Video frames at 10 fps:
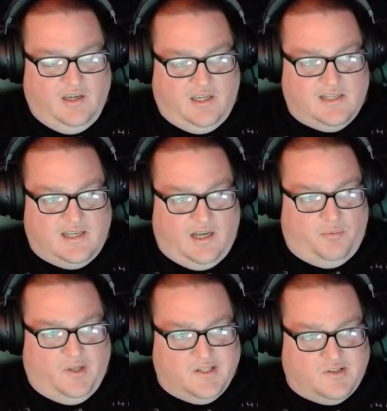He's got a
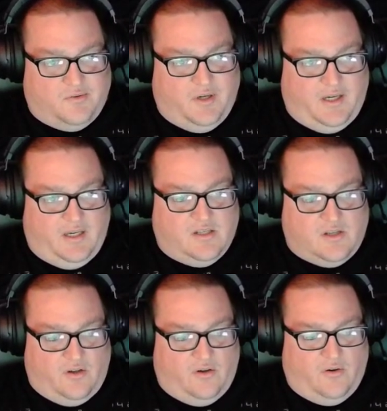+3,
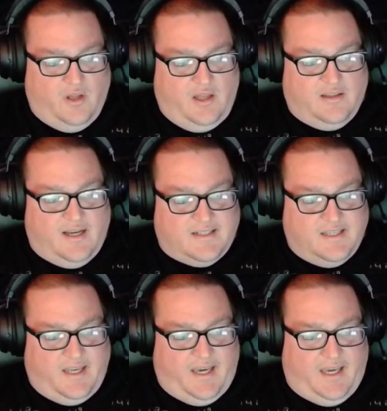so that's
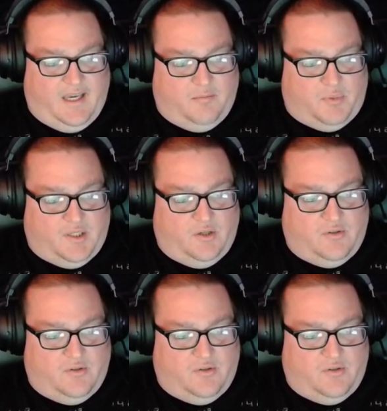an 8, but you